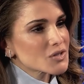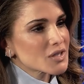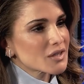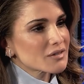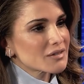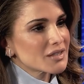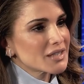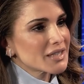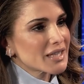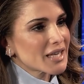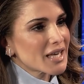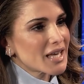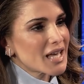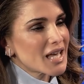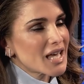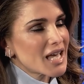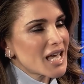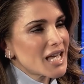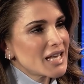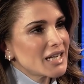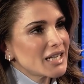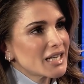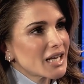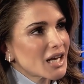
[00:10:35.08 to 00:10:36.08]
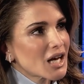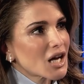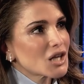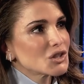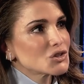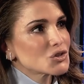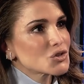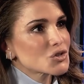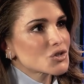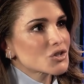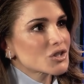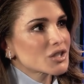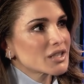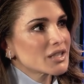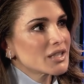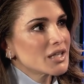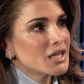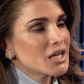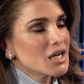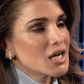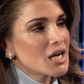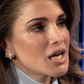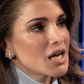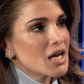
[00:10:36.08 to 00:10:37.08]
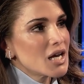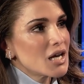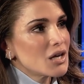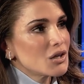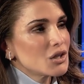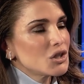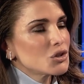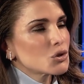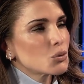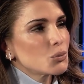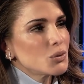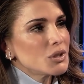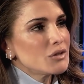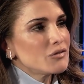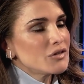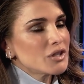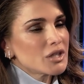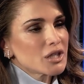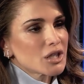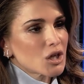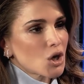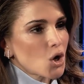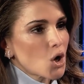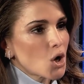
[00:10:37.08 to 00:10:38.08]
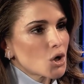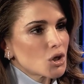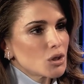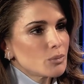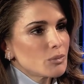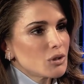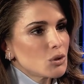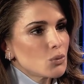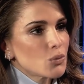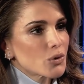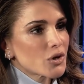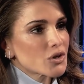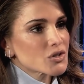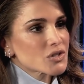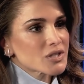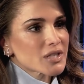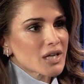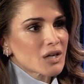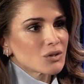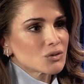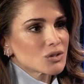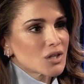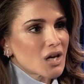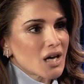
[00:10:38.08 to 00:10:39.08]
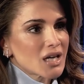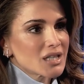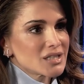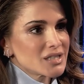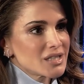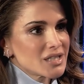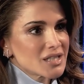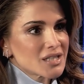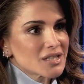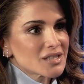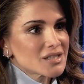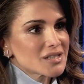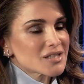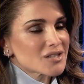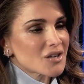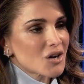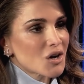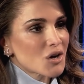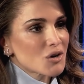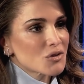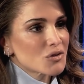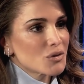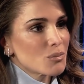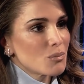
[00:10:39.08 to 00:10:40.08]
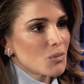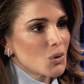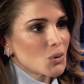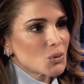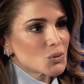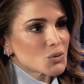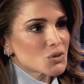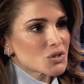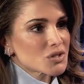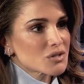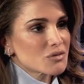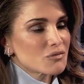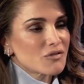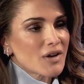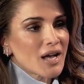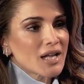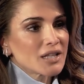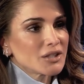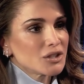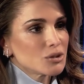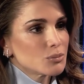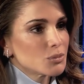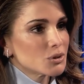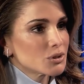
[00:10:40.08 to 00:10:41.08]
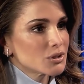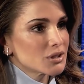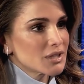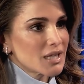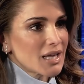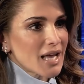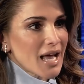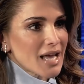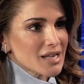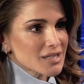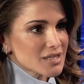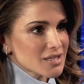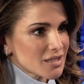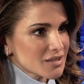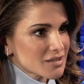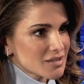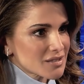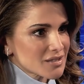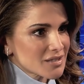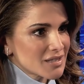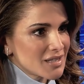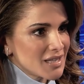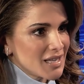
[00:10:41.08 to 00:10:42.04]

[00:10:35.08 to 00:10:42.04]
I think any country, we live in an economy where sound ideas are the most valuable asset.